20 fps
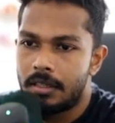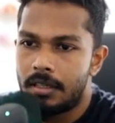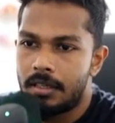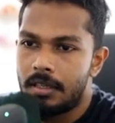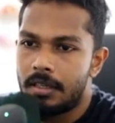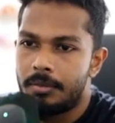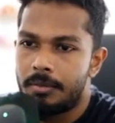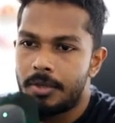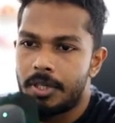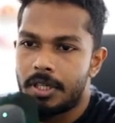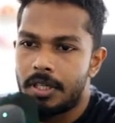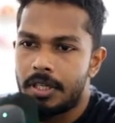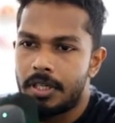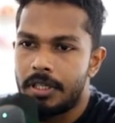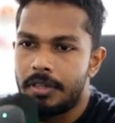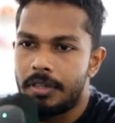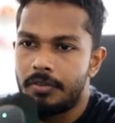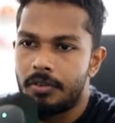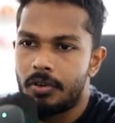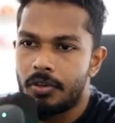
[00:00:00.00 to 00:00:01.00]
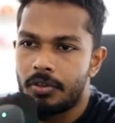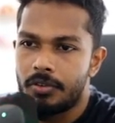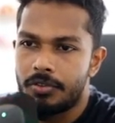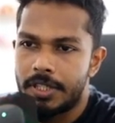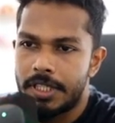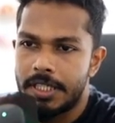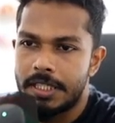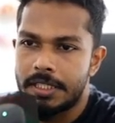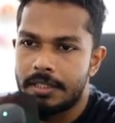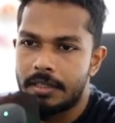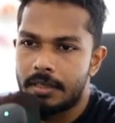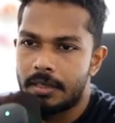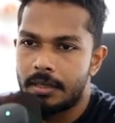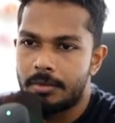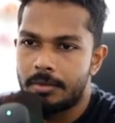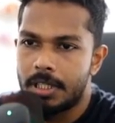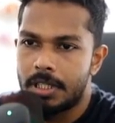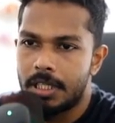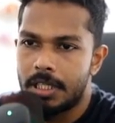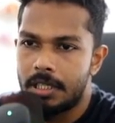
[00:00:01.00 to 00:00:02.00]
I'm gonna leave all of these
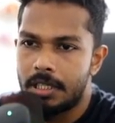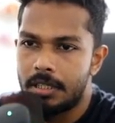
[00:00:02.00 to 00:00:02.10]
empty.